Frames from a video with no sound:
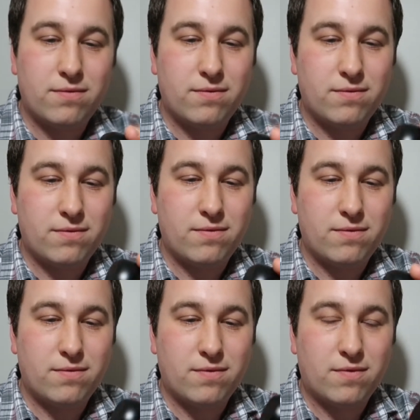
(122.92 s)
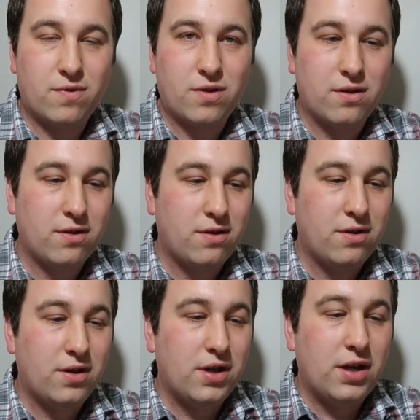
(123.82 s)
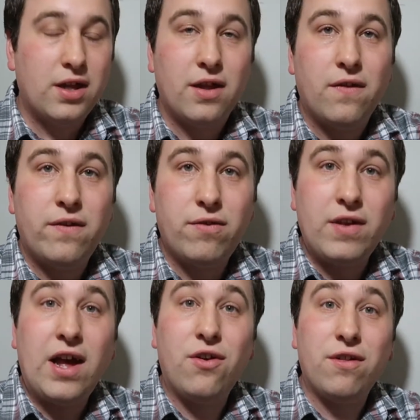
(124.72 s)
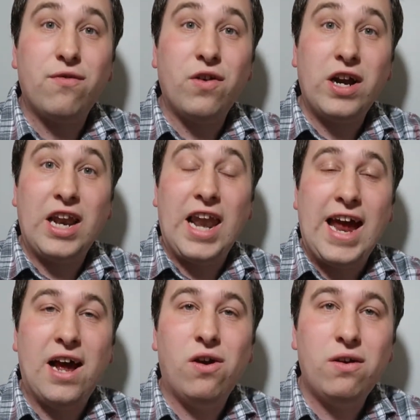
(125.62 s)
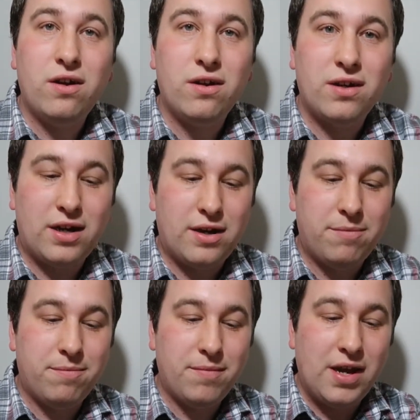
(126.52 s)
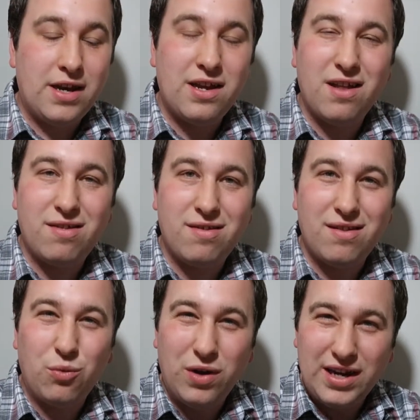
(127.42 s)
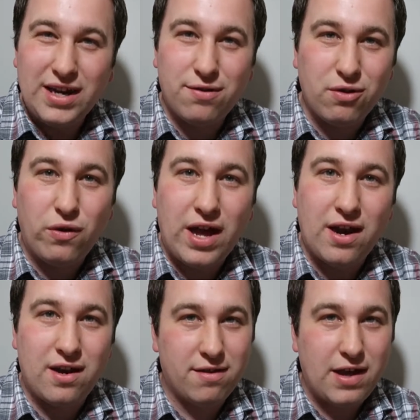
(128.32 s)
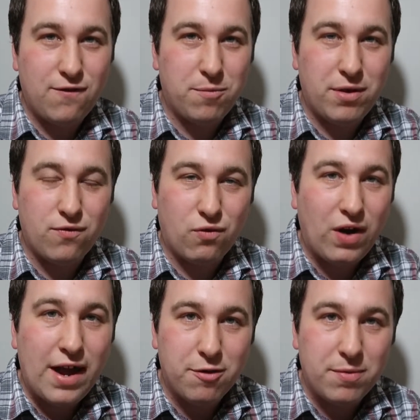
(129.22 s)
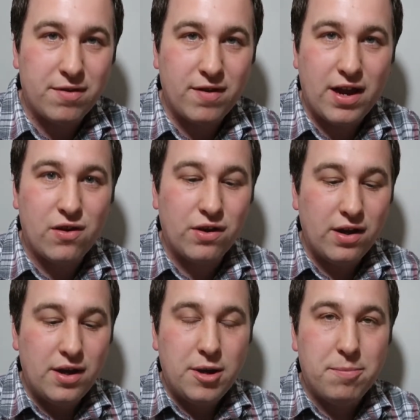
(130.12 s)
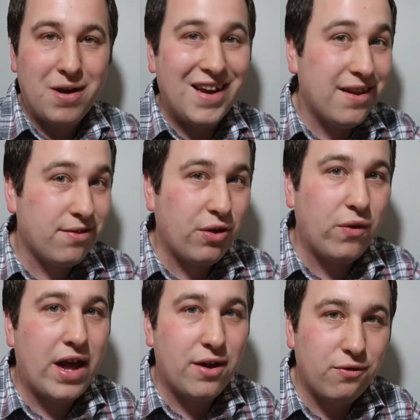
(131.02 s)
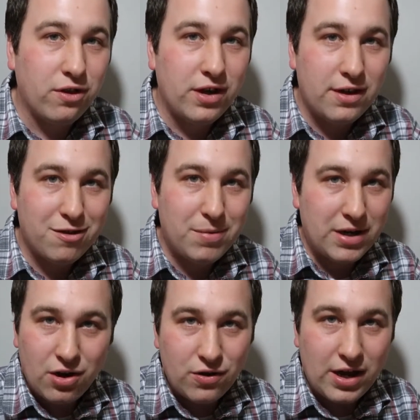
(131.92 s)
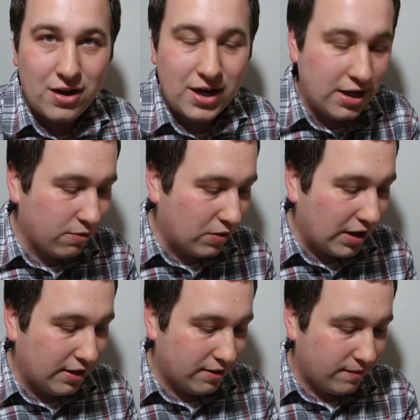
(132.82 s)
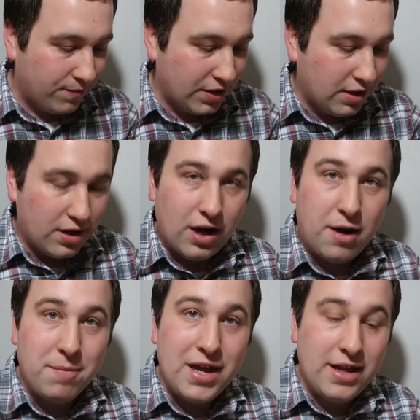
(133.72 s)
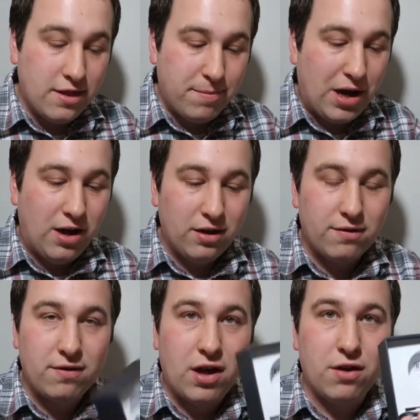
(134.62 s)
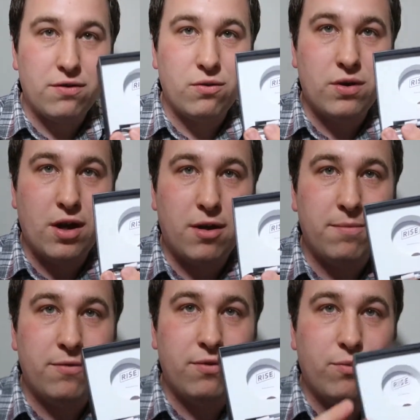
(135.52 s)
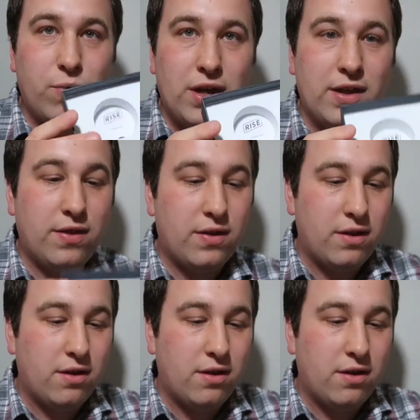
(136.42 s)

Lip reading: my Samsung Galaxy. The sound is very loud. It does, when it gets so loud, it does have a bit of a raspy sound, but it's so loud it really needs to be turned down anyway. In the box also comes with